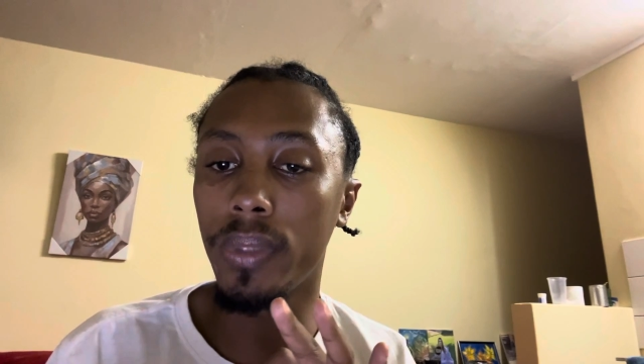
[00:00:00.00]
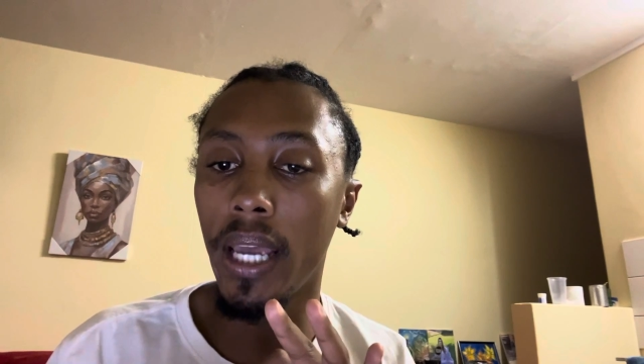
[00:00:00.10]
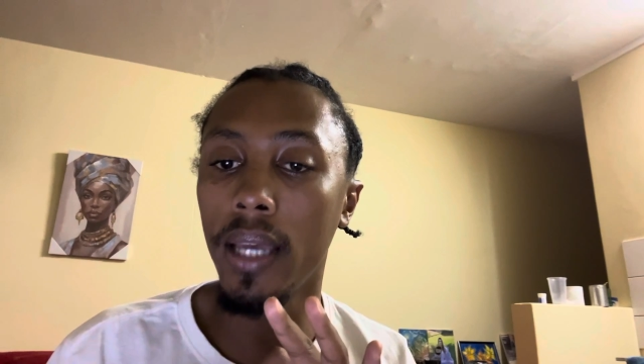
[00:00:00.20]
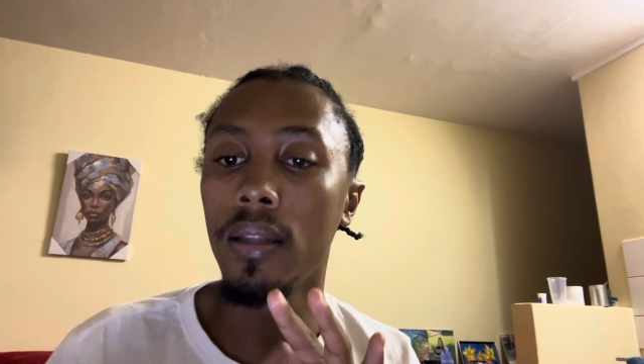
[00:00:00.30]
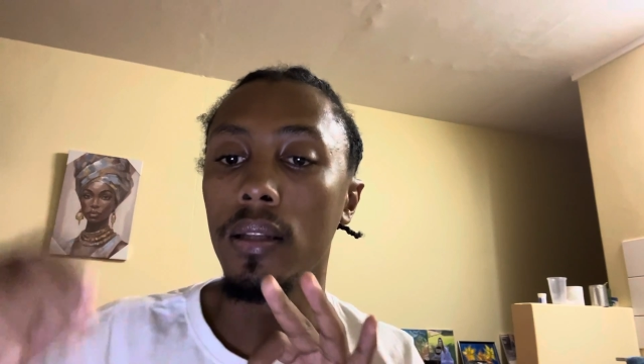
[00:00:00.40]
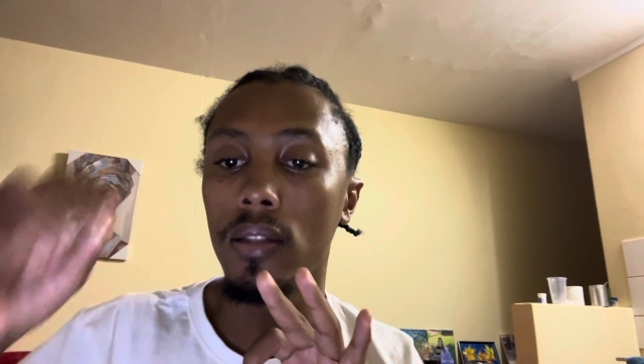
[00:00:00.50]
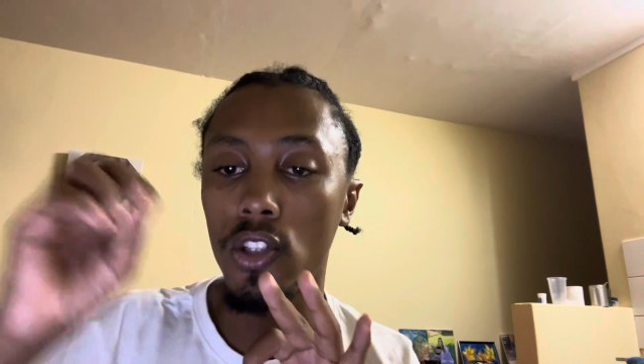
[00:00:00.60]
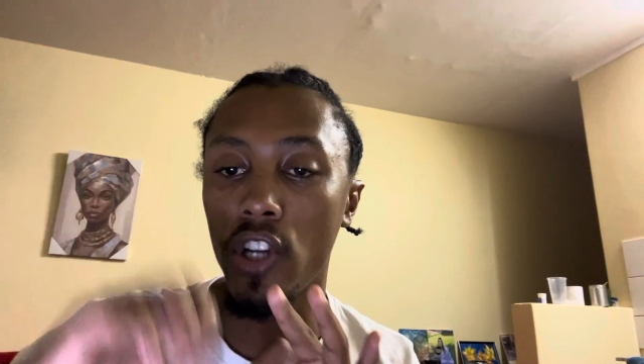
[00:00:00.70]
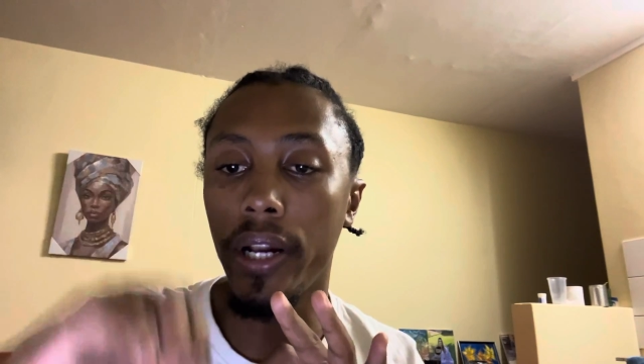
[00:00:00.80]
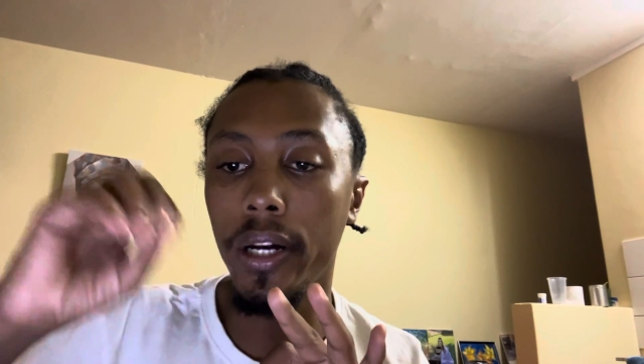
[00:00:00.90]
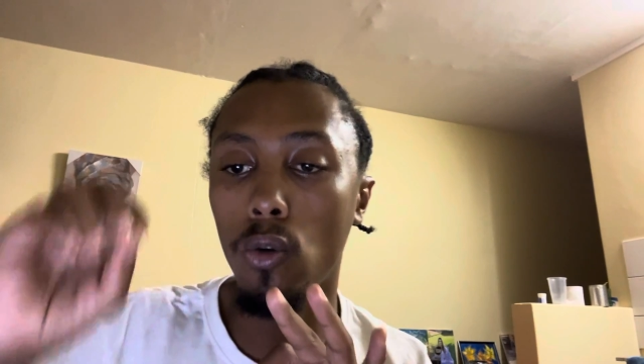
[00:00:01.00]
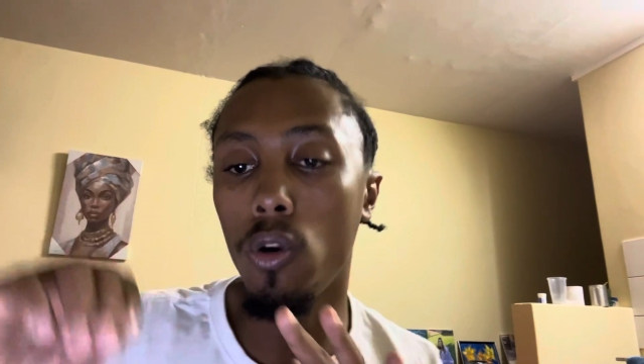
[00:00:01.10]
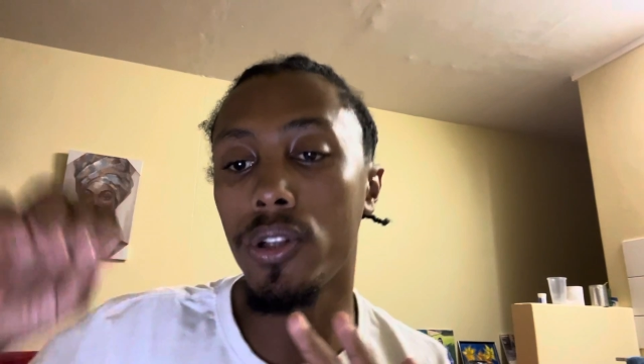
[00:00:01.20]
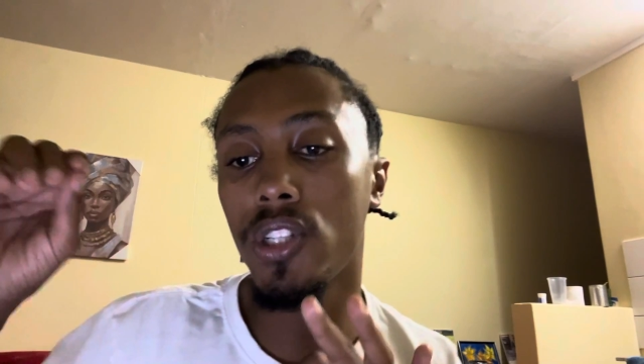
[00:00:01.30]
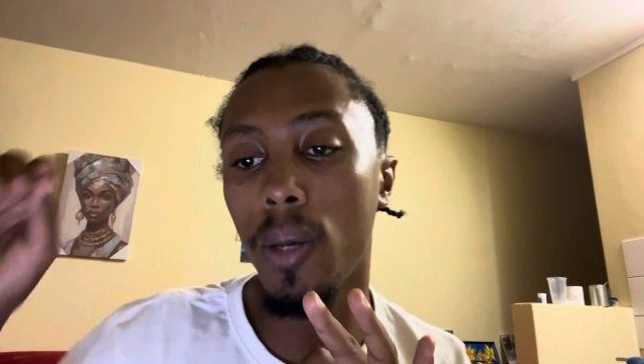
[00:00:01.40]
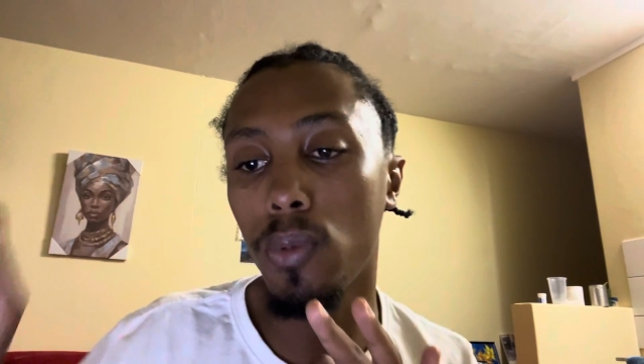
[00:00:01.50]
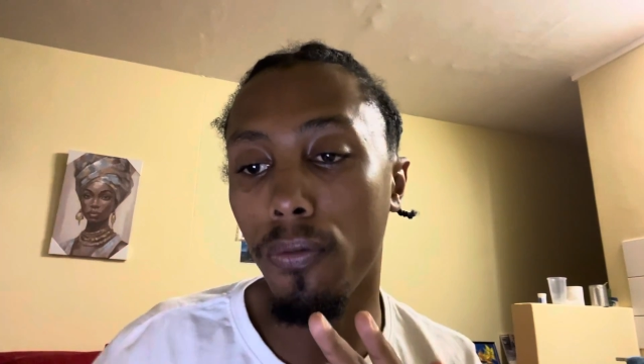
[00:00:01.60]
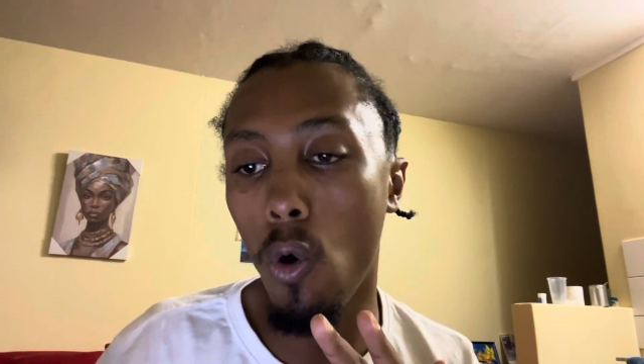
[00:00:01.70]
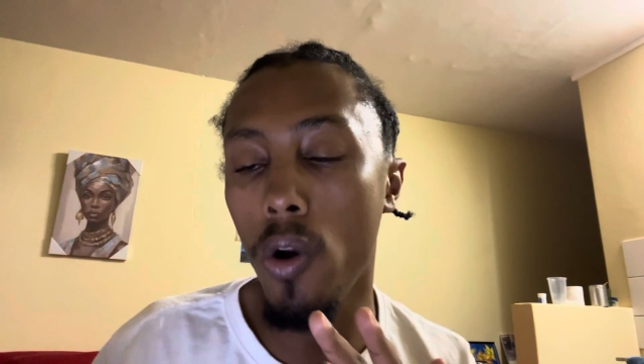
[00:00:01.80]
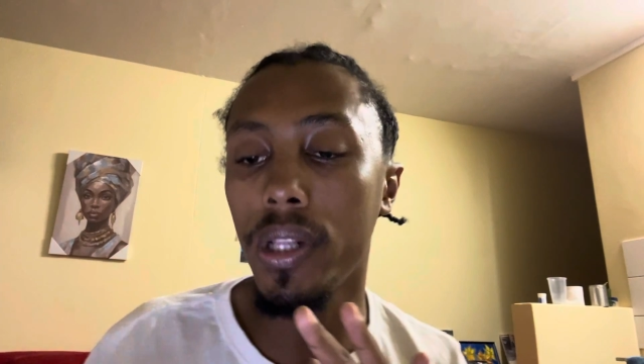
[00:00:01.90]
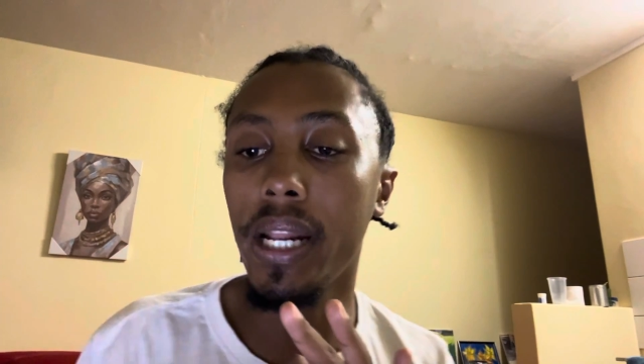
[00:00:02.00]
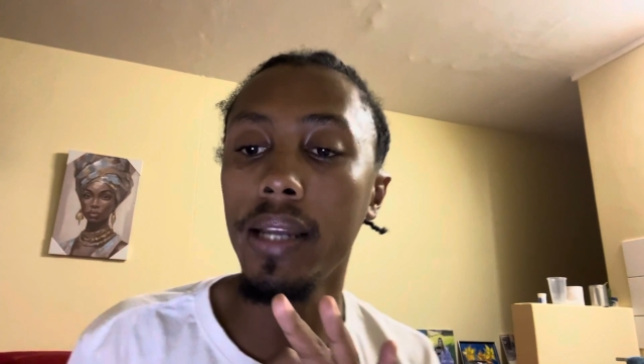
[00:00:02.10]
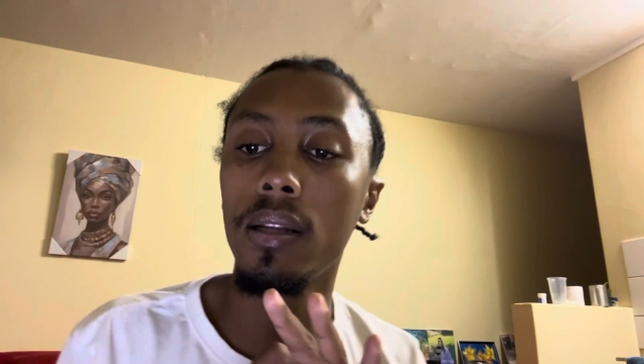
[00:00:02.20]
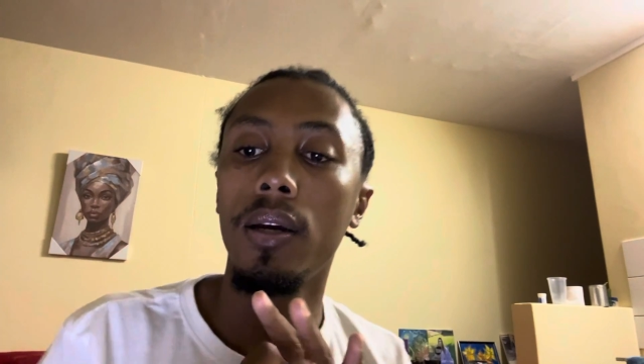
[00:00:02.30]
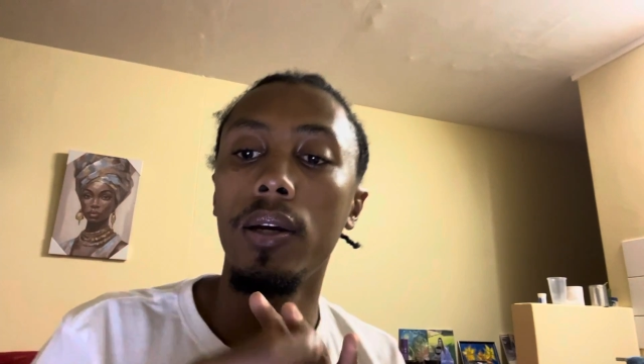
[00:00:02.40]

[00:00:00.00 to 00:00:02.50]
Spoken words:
the general concept of contract,